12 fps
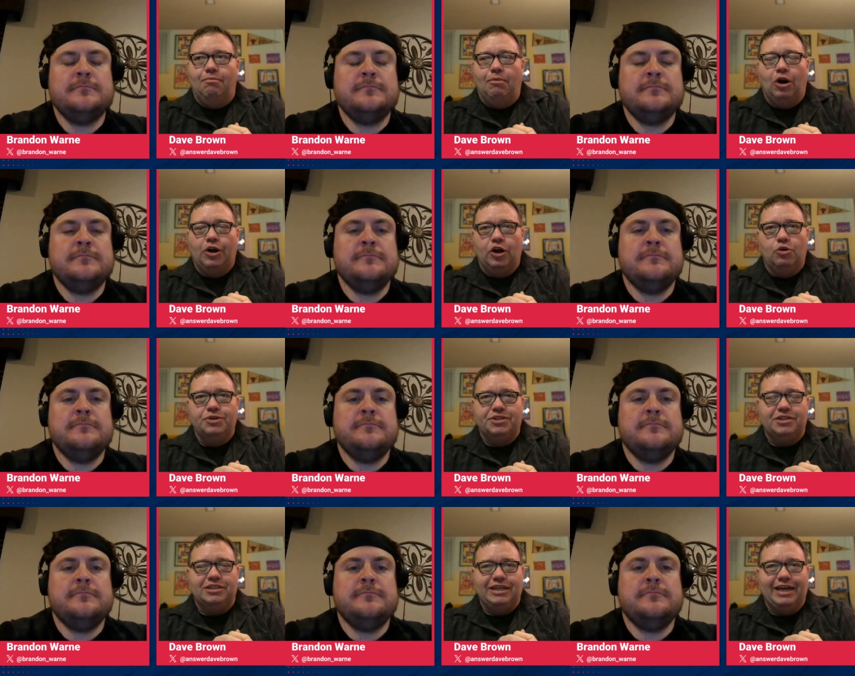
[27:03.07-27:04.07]
Speaker 1: Margot was
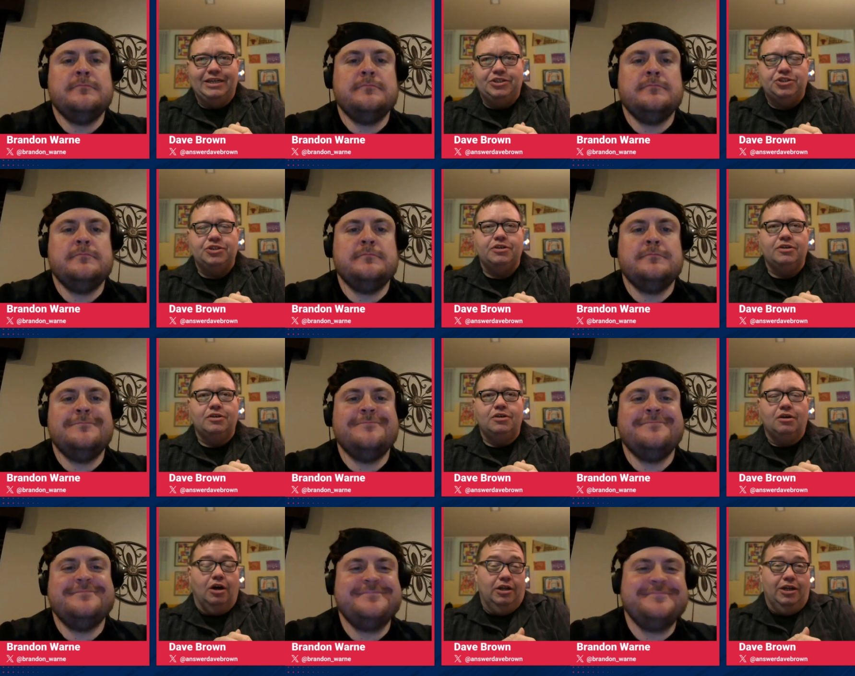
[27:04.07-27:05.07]
the DH,
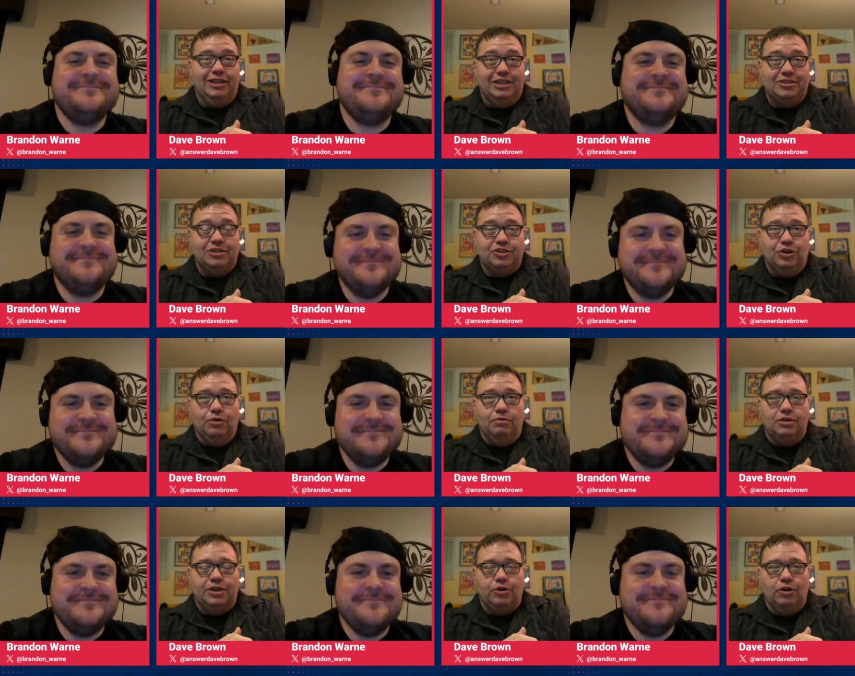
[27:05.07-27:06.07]
uh, at least
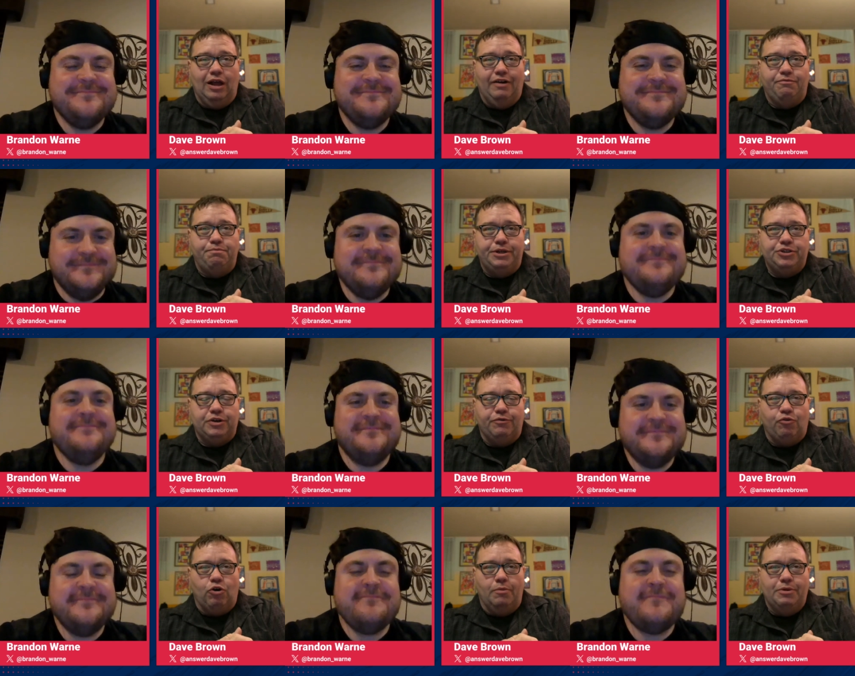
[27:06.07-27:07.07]
until Kirilloff pinch hit
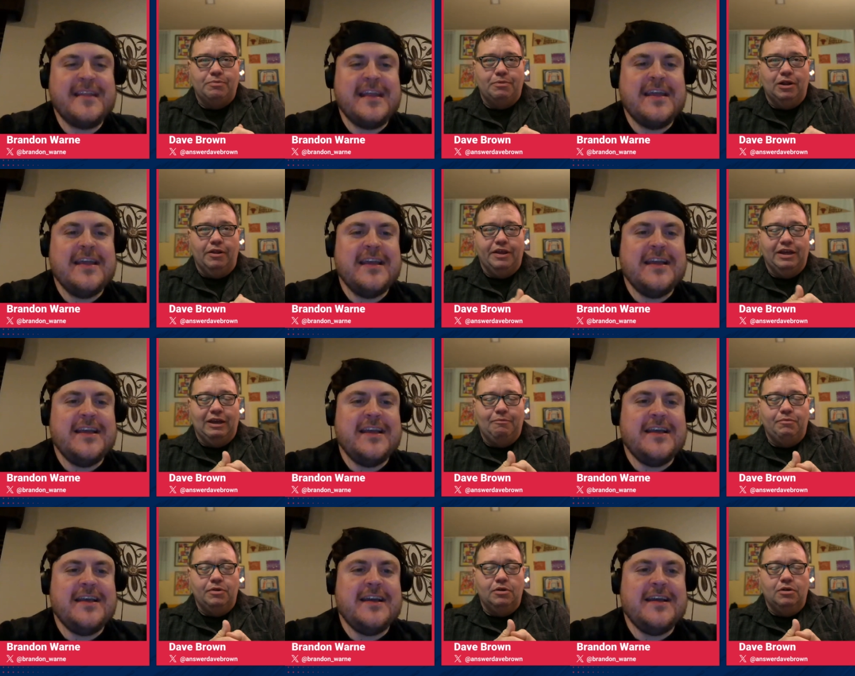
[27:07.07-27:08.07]
for him in the middle of the
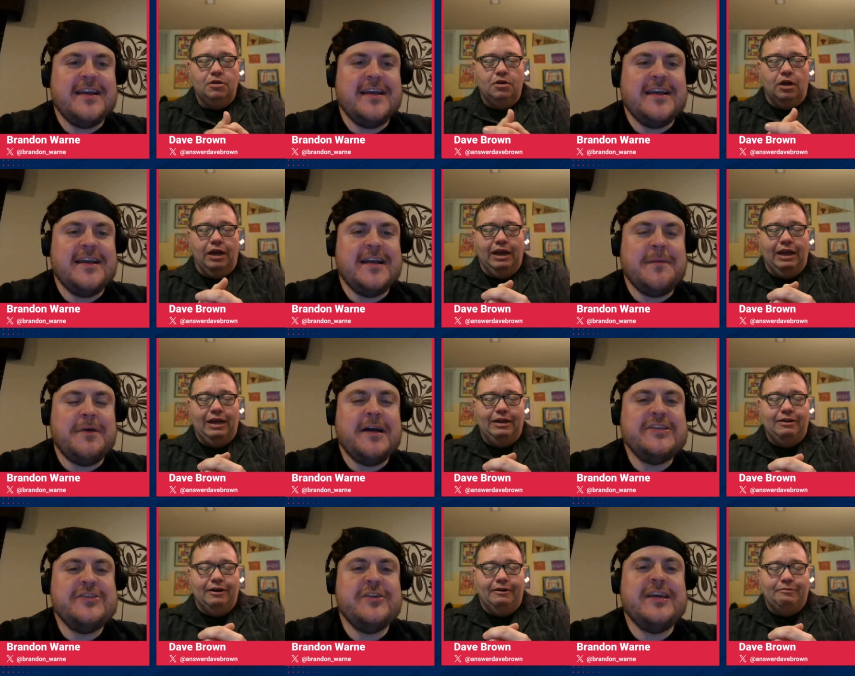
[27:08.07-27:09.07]
game. And, I'm
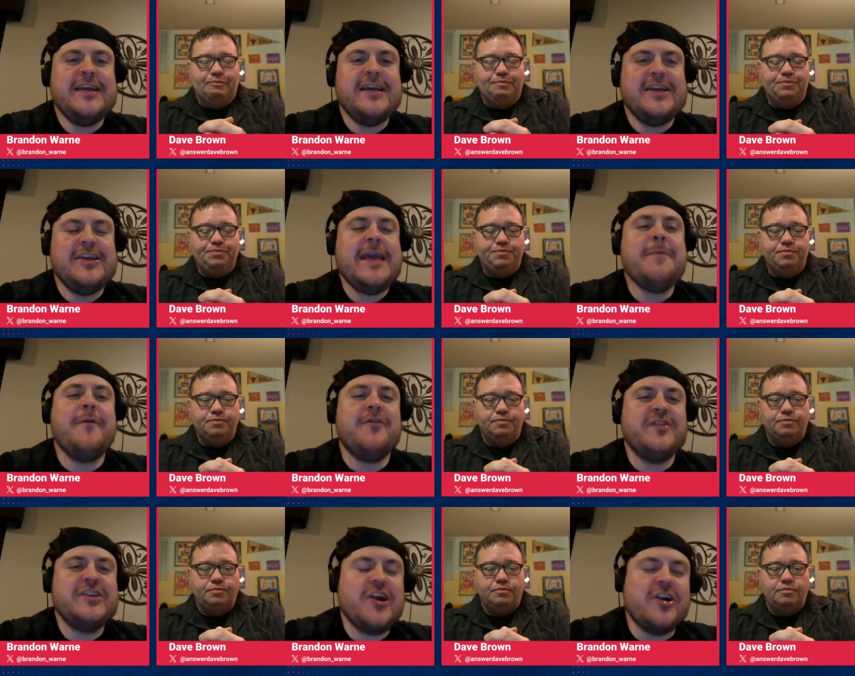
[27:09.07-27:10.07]
glad uh, you,
Speaker 2: came, you came
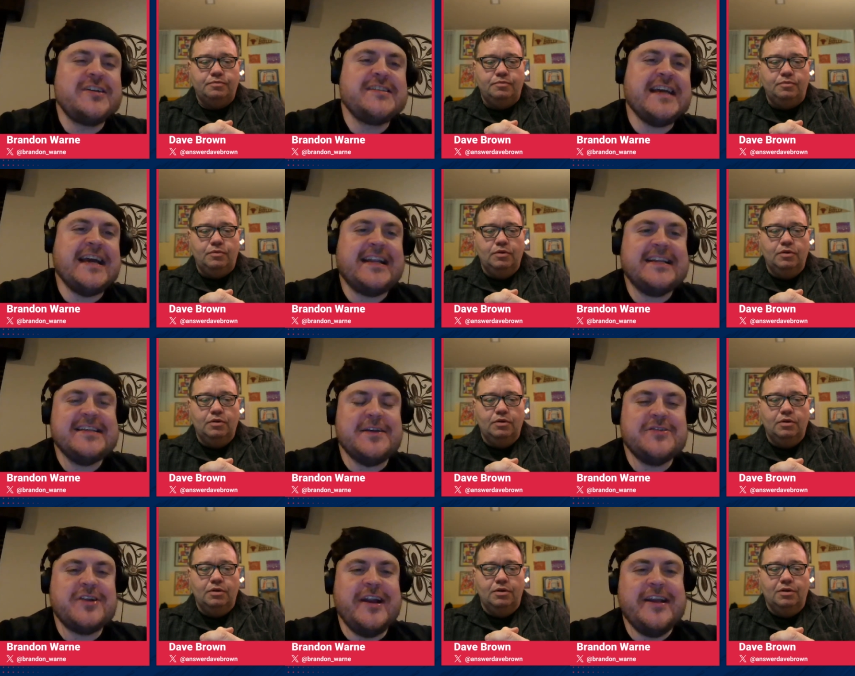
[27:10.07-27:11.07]
over to the dark side because I
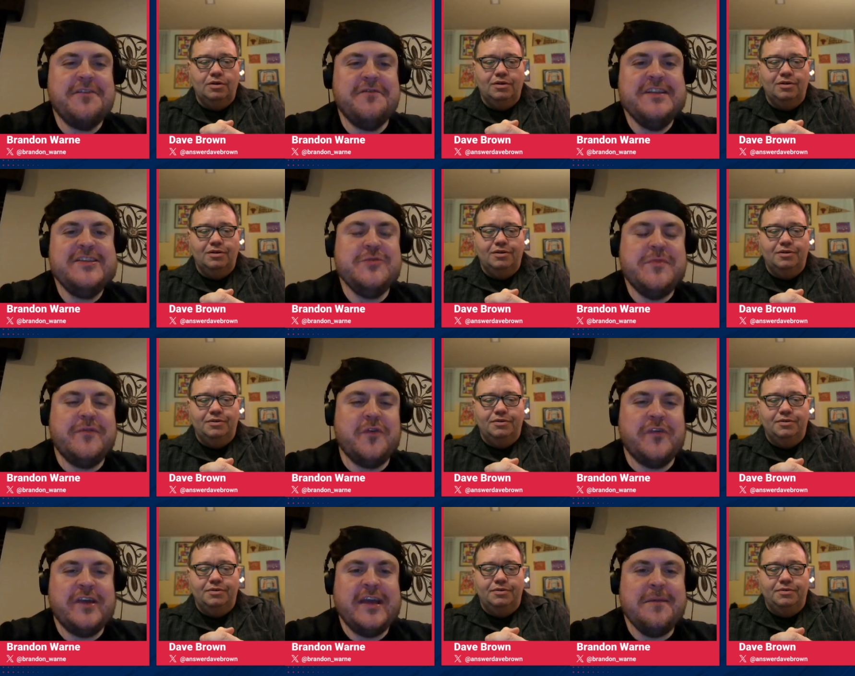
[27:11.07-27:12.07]
was trying to convince you
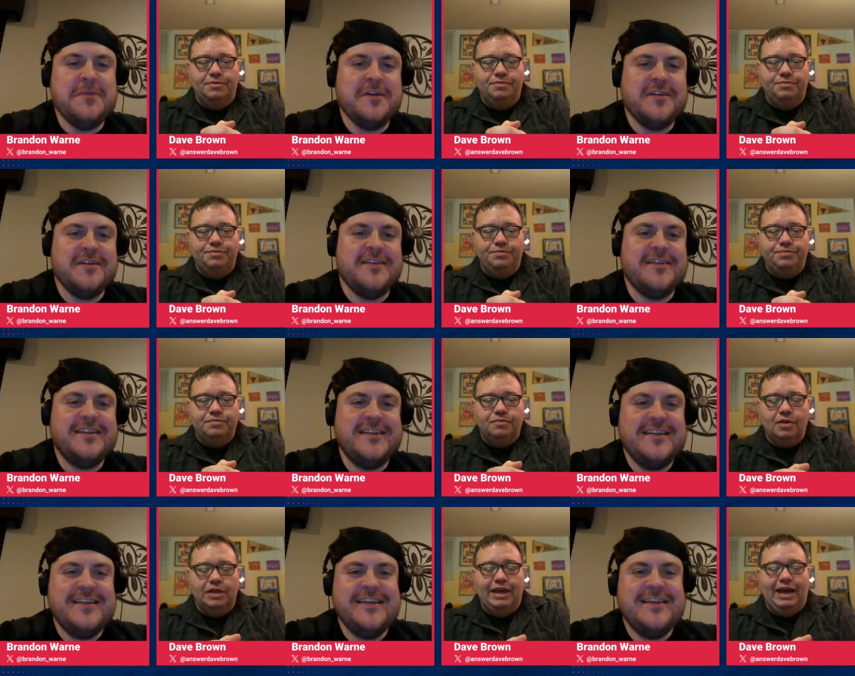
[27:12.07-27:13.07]
before the game.
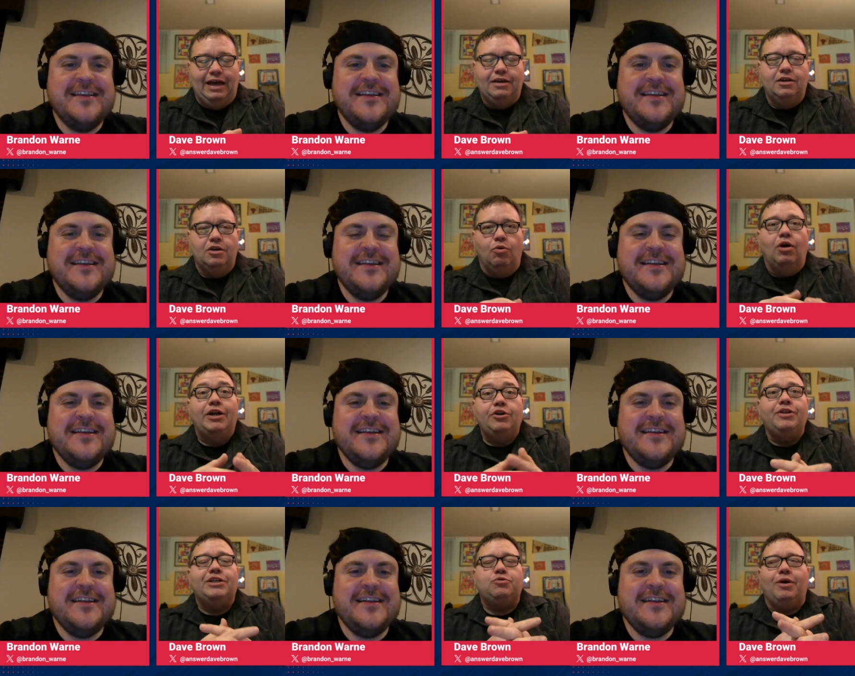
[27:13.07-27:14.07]
Speaker 1: Yeah. Well, I
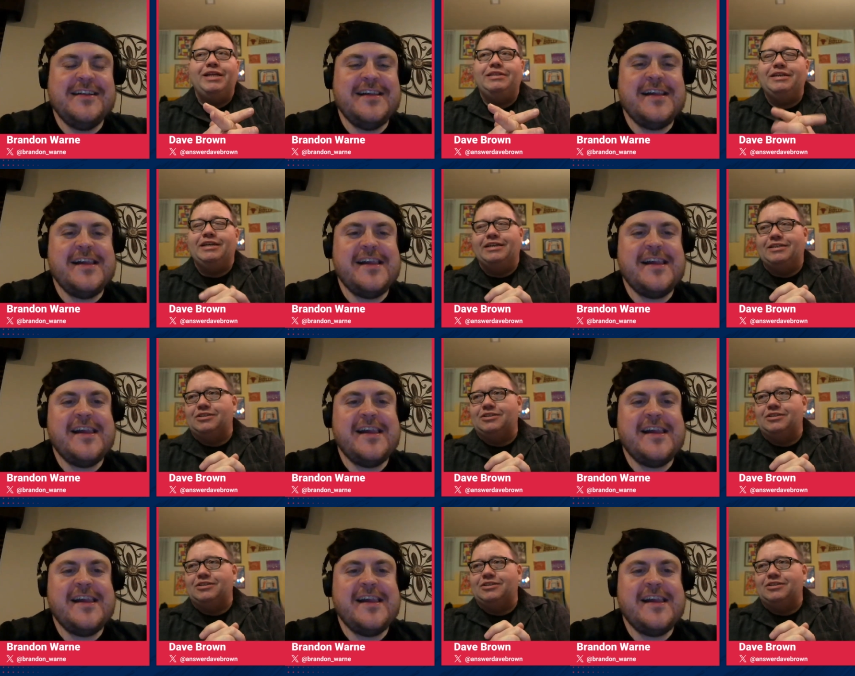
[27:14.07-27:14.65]
know that's why they did it. It's